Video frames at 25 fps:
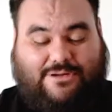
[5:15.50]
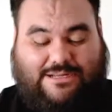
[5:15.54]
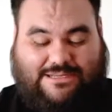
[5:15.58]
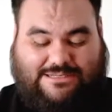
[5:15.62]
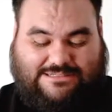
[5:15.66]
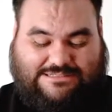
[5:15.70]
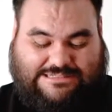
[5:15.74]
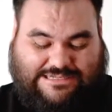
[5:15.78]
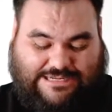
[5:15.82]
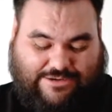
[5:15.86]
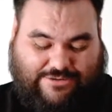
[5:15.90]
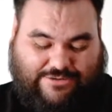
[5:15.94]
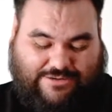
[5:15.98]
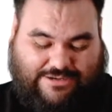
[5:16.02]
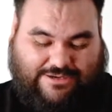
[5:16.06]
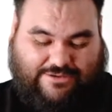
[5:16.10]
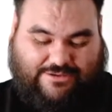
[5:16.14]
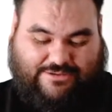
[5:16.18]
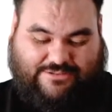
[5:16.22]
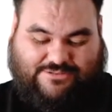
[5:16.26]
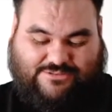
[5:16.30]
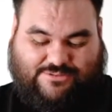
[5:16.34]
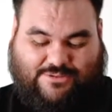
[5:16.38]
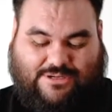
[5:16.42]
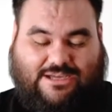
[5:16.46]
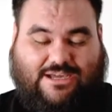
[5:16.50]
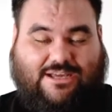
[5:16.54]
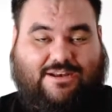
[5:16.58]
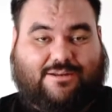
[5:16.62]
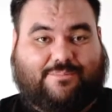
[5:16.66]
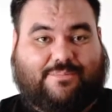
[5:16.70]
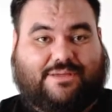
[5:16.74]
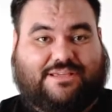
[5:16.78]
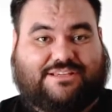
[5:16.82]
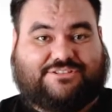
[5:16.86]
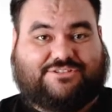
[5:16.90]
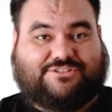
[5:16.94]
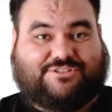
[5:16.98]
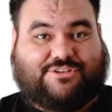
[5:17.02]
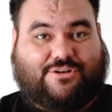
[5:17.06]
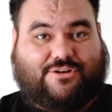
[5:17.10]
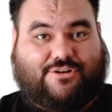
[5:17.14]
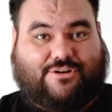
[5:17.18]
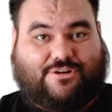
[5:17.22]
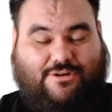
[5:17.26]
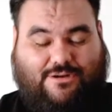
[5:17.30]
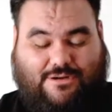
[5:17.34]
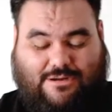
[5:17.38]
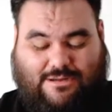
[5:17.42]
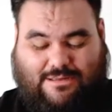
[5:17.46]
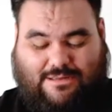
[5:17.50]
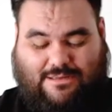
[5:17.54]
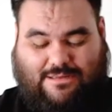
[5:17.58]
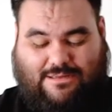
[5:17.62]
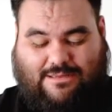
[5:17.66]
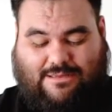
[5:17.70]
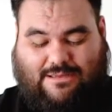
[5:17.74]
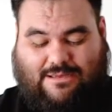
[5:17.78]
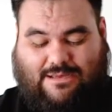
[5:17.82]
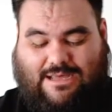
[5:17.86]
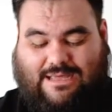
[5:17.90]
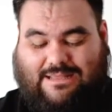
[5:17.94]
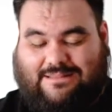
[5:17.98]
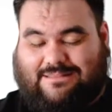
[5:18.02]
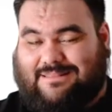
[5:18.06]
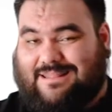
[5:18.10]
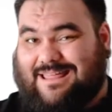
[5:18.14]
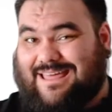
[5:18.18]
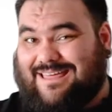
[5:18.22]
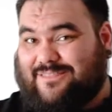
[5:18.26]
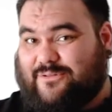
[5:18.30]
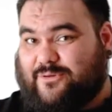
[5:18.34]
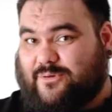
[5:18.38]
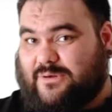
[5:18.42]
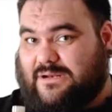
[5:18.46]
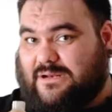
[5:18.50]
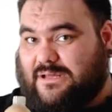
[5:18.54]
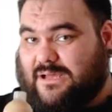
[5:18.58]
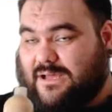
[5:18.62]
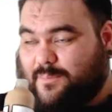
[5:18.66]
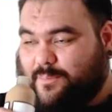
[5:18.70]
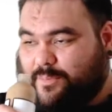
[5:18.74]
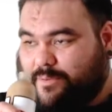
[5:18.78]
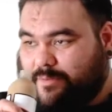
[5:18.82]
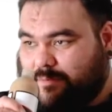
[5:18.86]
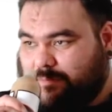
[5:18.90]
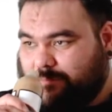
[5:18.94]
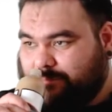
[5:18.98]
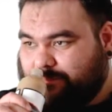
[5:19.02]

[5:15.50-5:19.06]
interior, so I got to make sure I lather it up.